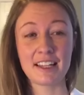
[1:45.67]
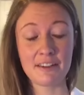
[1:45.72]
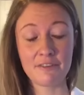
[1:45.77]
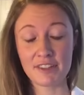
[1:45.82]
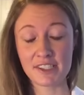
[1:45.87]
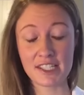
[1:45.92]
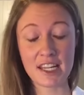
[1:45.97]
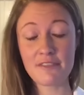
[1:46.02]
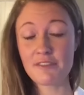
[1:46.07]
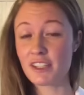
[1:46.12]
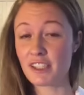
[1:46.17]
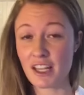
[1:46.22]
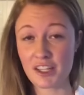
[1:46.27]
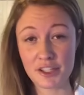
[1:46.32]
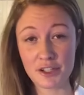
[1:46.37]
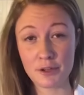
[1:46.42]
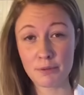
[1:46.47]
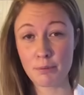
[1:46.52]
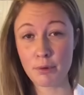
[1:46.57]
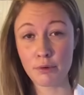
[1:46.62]
like, give a safety
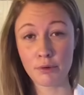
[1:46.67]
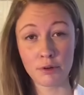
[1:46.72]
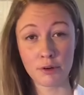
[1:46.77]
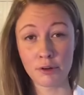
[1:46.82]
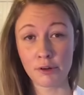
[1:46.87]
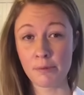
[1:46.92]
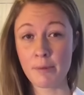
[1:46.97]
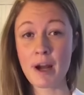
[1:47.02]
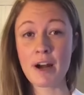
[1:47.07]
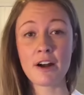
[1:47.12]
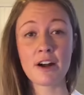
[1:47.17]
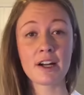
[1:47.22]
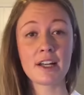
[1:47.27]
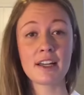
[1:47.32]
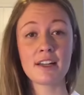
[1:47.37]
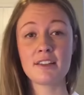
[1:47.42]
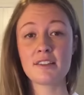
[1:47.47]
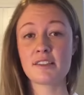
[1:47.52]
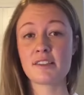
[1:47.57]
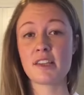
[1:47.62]
net to poorer
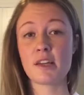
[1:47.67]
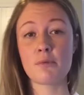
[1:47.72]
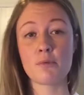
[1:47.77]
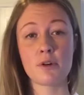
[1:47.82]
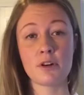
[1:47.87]
Americans.